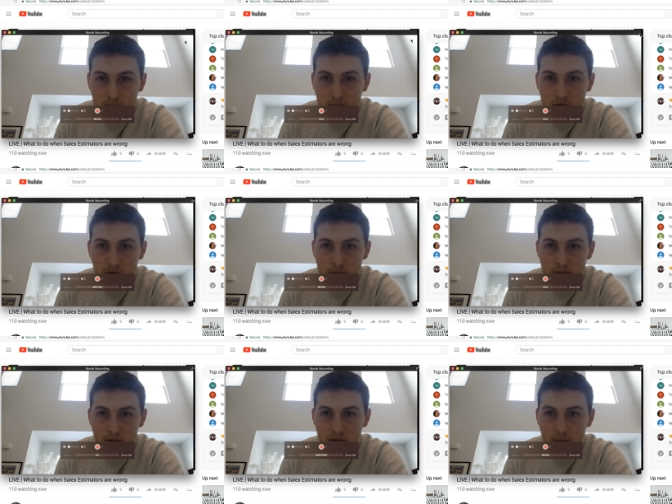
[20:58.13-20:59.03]
dropping
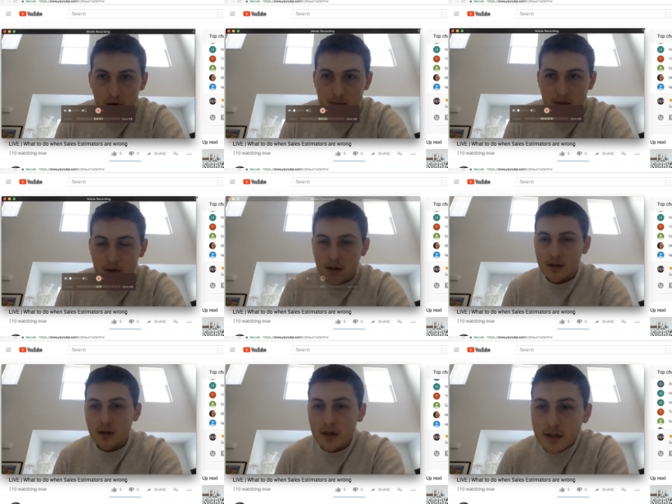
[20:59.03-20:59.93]
some F-bombs or putting
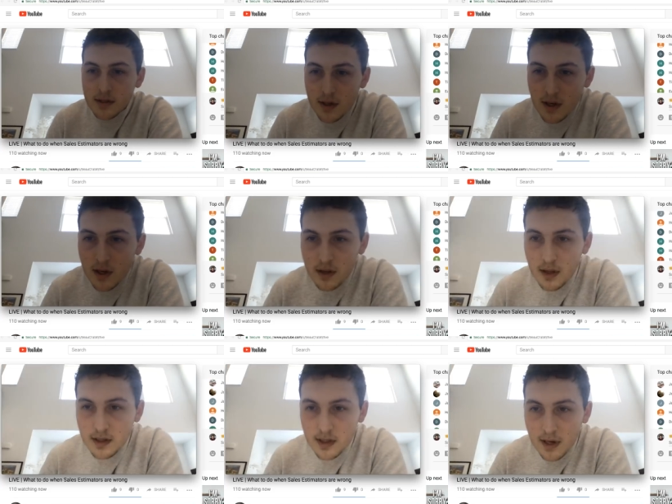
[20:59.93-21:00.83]
in links.
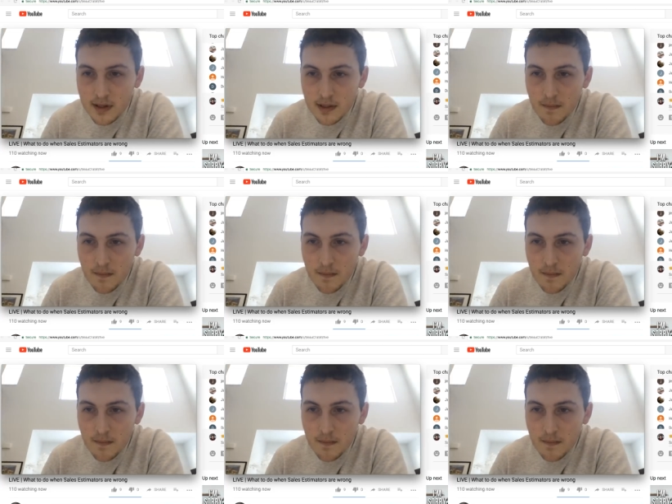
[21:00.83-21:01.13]
Thanks, guys.